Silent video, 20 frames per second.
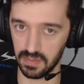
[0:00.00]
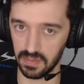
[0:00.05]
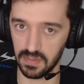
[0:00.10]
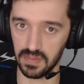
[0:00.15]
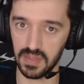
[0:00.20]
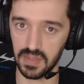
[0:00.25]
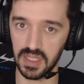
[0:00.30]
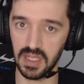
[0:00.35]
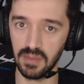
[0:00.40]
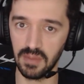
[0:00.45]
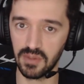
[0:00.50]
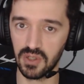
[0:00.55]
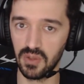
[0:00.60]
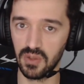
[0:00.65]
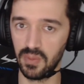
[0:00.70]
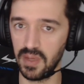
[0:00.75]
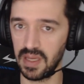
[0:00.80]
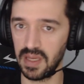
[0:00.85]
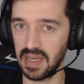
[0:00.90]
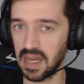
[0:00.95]
seems
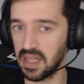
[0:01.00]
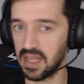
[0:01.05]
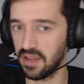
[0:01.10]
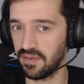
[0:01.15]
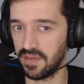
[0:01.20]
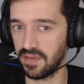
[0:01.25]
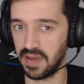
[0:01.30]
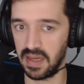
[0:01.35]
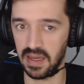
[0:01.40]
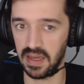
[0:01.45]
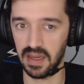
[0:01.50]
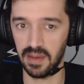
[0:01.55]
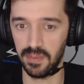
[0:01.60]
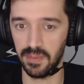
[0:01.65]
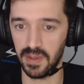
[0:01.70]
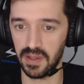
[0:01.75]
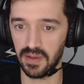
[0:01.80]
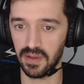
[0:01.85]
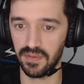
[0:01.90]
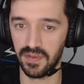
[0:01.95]
to be kind of a
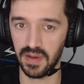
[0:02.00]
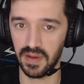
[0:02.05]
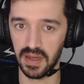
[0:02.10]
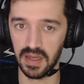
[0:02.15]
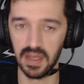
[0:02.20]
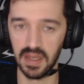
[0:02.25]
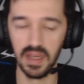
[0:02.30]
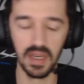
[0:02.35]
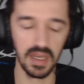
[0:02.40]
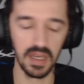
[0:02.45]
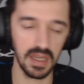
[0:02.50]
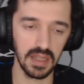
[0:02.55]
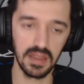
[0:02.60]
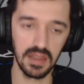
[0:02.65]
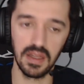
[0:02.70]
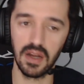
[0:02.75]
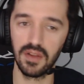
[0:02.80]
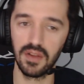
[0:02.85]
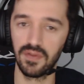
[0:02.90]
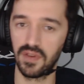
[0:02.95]
bit of a cut
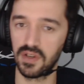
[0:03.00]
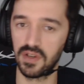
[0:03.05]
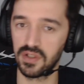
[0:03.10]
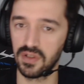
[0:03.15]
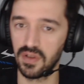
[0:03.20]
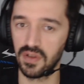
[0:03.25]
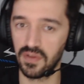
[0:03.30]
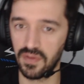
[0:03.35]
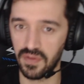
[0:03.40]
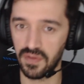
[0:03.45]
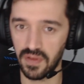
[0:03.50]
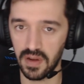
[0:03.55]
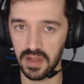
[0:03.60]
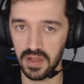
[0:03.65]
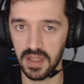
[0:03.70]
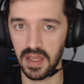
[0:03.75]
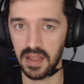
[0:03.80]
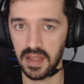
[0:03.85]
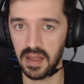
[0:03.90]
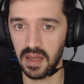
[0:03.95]
down version of
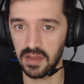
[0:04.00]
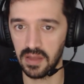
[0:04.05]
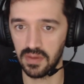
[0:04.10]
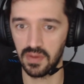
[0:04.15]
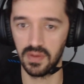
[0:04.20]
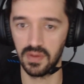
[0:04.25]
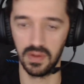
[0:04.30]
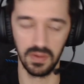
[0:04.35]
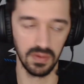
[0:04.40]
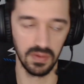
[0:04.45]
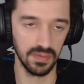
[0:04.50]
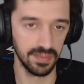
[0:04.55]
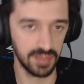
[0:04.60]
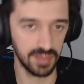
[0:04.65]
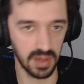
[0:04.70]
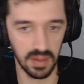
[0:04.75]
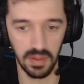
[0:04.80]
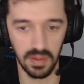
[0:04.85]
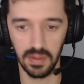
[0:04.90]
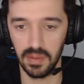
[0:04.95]
3900. It will
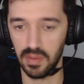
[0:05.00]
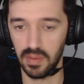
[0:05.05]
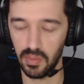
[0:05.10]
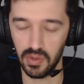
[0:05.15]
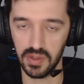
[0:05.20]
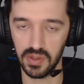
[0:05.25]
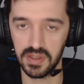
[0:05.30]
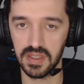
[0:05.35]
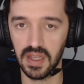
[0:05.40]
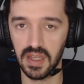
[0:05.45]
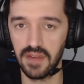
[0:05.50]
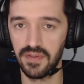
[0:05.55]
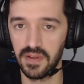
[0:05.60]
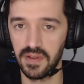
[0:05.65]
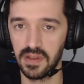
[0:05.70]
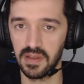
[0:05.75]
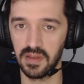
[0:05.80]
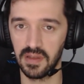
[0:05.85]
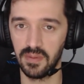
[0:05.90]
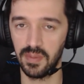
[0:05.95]
probably most
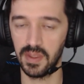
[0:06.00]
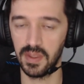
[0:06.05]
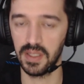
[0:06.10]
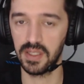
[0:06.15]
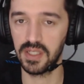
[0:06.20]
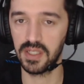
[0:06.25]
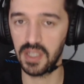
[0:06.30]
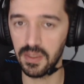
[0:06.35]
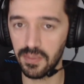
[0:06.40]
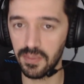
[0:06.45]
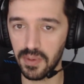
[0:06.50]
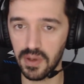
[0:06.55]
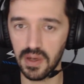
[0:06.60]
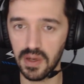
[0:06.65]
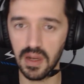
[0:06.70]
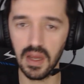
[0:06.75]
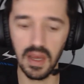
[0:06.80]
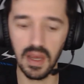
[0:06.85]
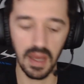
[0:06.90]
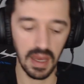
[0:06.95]
definitely be cheaper,
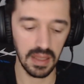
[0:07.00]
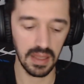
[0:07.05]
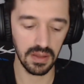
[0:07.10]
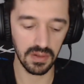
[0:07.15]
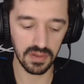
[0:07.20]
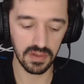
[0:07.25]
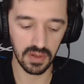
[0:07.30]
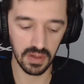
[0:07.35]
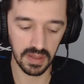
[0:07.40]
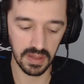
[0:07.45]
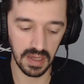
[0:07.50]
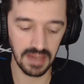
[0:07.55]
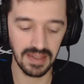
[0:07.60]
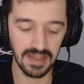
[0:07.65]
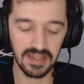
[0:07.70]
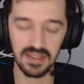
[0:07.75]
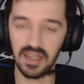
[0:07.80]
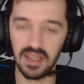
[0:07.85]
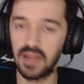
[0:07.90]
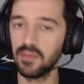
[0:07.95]
and it will contain
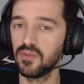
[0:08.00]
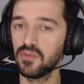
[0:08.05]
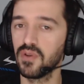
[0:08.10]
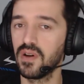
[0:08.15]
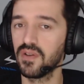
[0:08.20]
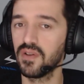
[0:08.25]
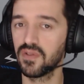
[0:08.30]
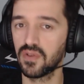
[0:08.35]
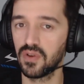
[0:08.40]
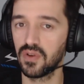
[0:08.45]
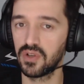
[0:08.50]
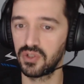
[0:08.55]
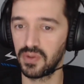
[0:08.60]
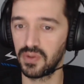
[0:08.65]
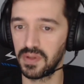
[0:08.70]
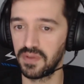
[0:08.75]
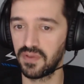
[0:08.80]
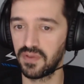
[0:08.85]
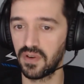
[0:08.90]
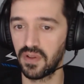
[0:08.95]
the same 12 cores,
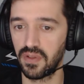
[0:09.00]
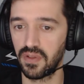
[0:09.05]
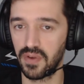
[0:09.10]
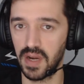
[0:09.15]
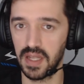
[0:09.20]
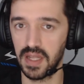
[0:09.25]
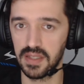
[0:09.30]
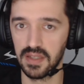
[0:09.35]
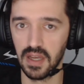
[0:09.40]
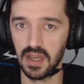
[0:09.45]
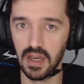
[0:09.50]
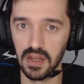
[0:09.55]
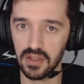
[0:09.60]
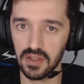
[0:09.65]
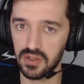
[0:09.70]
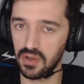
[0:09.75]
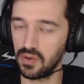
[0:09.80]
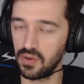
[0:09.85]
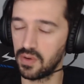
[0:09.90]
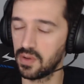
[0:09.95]
24 threads,
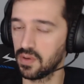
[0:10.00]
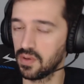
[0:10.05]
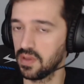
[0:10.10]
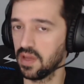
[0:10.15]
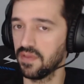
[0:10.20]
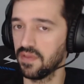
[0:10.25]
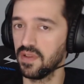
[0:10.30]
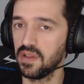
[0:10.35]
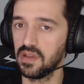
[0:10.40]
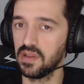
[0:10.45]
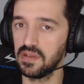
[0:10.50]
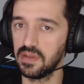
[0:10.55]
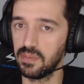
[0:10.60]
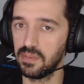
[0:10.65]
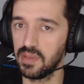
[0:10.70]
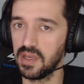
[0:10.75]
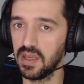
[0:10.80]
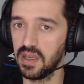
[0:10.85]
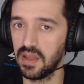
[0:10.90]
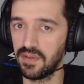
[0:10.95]
so it will definitely
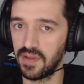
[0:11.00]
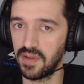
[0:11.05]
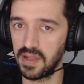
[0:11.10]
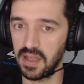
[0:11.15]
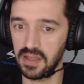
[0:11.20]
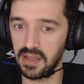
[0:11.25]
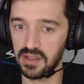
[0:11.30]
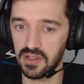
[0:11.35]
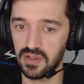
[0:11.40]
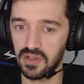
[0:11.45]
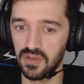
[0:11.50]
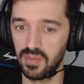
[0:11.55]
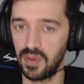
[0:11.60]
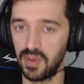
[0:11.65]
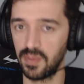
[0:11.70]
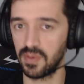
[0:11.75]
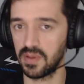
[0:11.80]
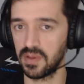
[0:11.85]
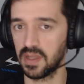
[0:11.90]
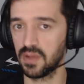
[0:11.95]
be advantageous to
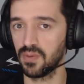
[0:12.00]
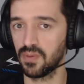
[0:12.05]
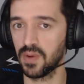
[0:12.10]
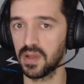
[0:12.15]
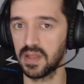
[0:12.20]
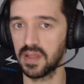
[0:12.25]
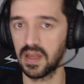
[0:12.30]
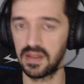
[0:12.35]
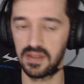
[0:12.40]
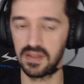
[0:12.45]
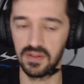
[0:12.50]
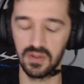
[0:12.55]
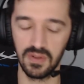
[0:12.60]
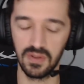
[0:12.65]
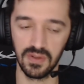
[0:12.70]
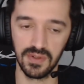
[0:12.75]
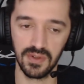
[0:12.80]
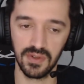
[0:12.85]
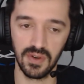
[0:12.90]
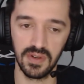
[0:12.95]
people that want access
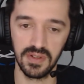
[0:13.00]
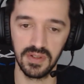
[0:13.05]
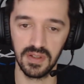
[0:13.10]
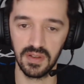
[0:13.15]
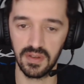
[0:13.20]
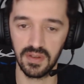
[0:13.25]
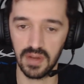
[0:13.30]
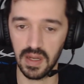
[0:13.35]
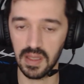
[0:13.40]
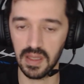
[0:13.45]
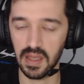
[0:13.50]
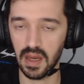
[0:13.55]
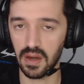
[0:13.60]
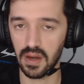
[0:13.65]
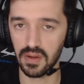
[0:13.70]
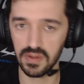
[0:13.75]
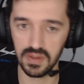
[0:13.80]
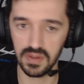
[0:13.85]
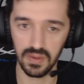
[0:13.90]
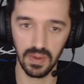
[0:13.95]
to those cores and thread
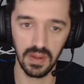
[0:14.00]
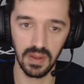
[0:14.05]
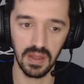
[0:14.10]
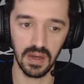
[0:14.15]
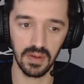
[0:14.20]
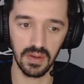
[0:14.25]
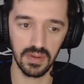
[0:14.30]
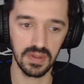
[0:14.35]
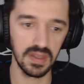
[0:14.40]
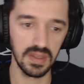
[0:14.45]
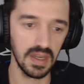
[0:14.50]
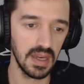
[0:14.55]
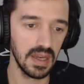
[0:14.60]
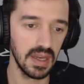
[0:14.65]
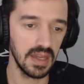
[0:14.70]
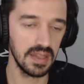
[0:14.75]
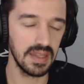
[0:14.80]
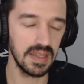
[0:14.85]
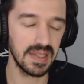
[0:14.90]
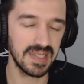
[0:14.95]
counts without
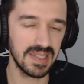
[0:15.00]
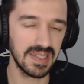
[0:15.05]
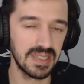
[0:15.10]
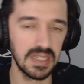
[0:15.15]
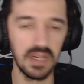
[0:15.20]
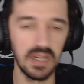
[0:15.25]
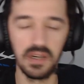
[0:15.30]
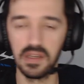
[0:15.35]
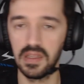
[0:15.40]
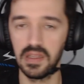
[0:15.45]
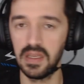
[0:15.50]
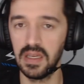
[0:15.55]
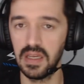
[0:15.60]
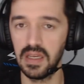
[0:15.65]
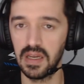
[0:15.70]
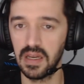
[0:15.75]
necessarily